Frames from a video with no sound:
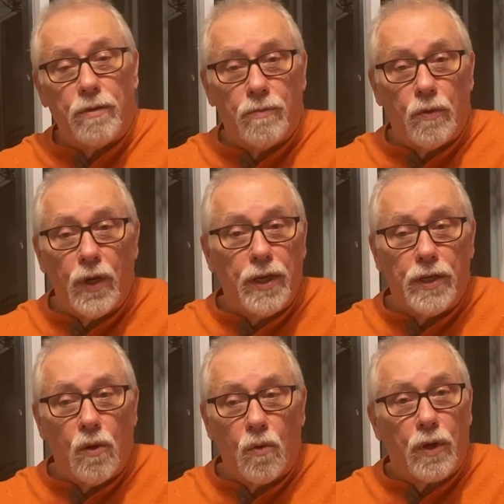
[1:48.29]
really
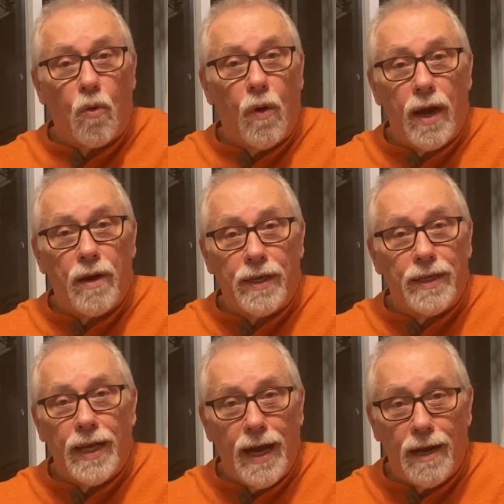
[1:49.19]
don't require an
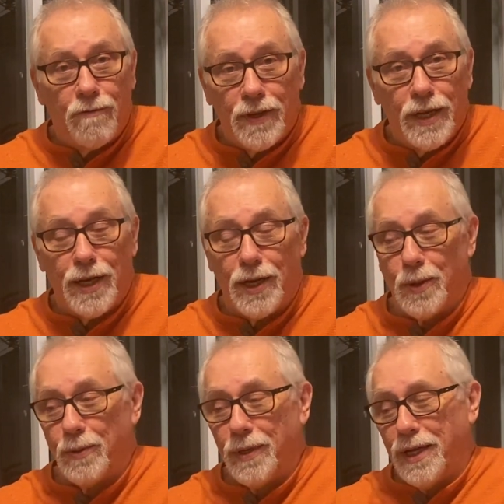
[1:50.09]
entire
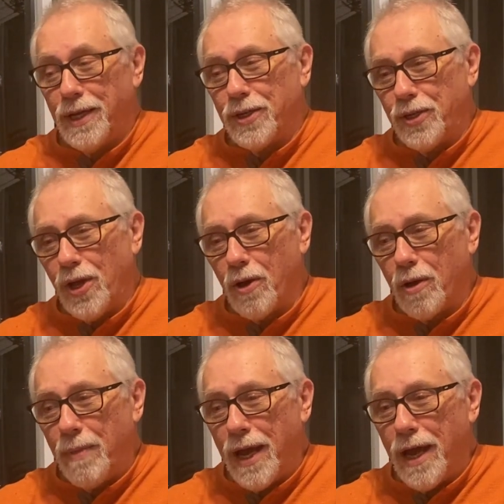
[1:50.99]
video to talk
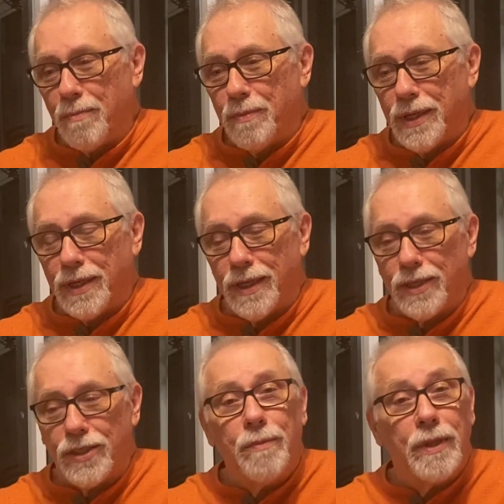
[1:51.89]
about, but
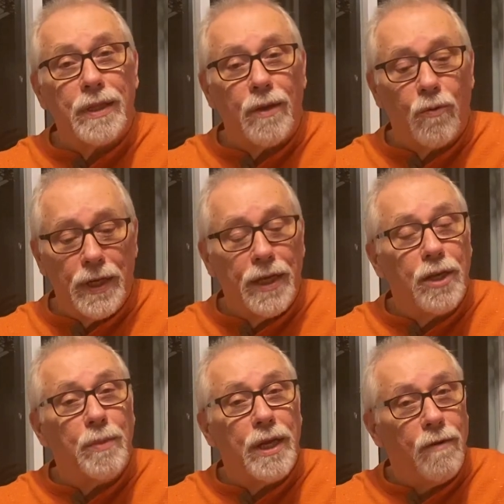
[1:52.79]
it's something that we need
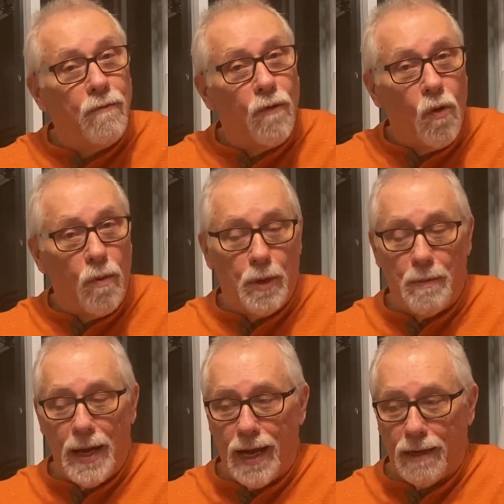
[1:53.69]
to be informed
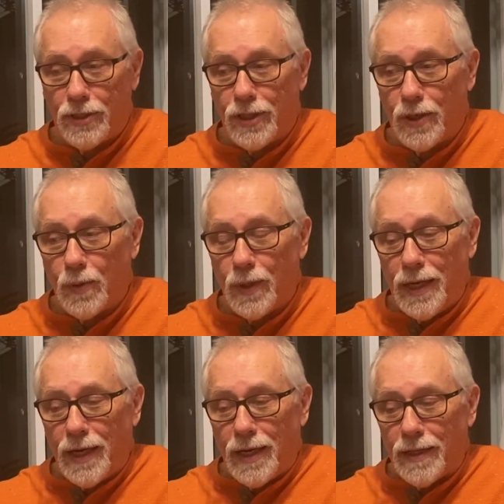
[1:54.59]
about. So
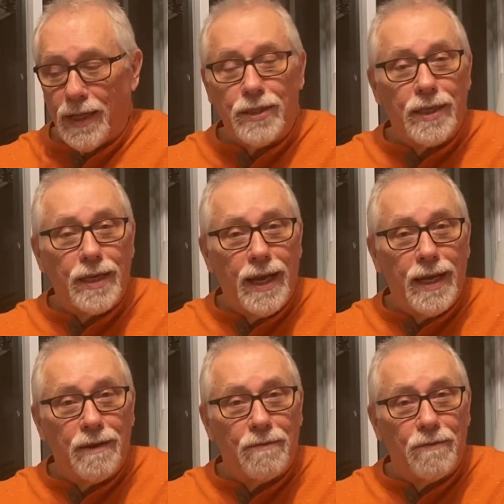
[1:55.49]
that's the
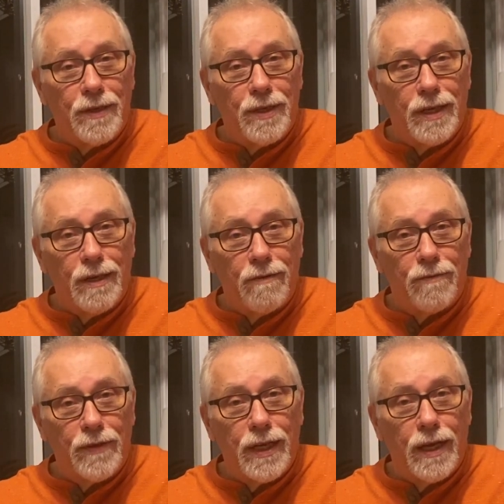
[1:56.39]
kind of
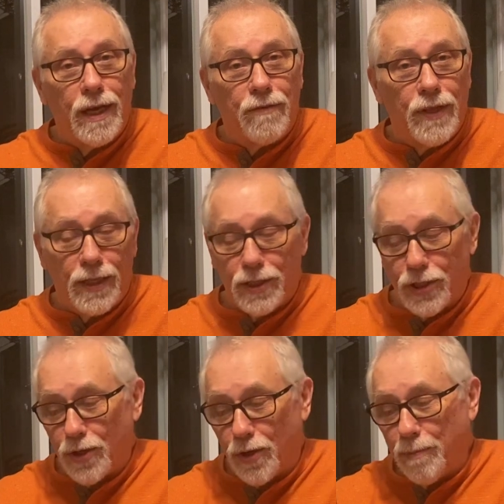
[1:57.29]
thing this
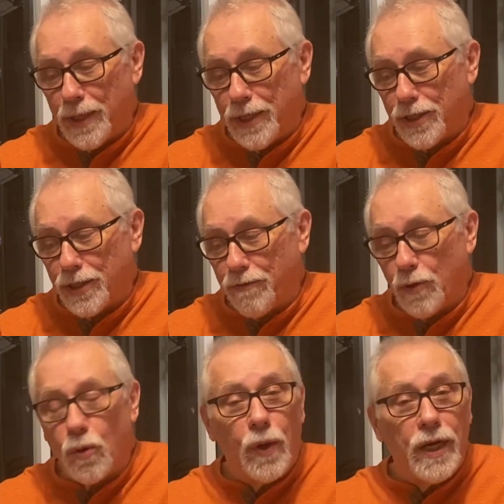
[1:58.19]
is going to be, just a
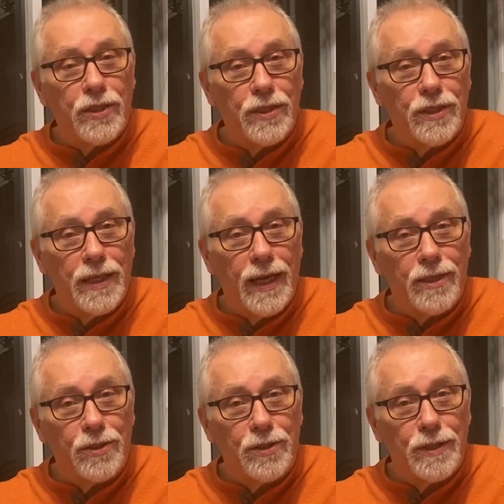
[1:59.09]
few questions and
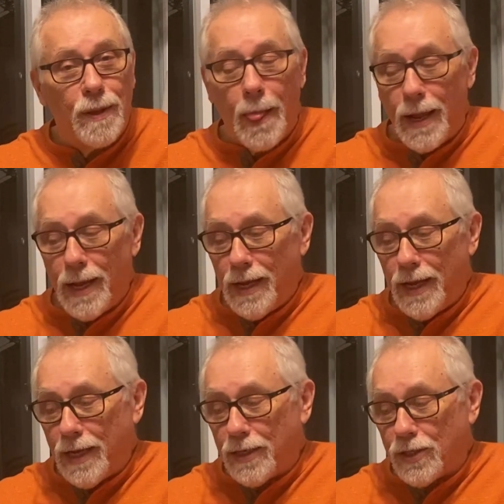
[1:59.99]
answers.
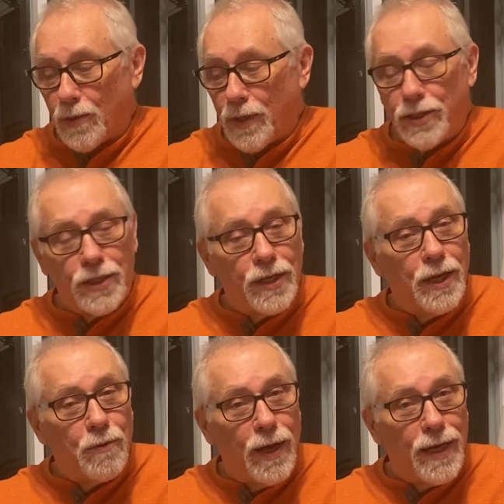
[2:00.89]
And so let's
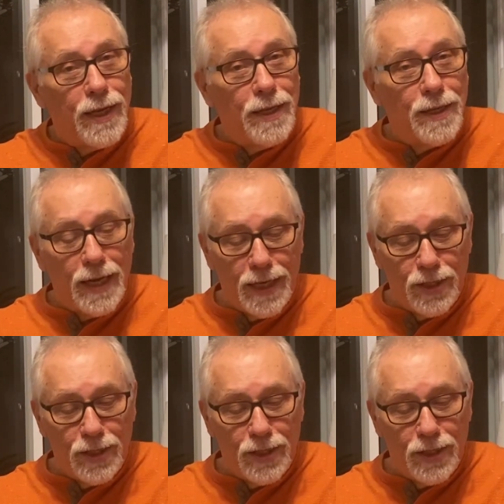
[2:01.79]
get right into that,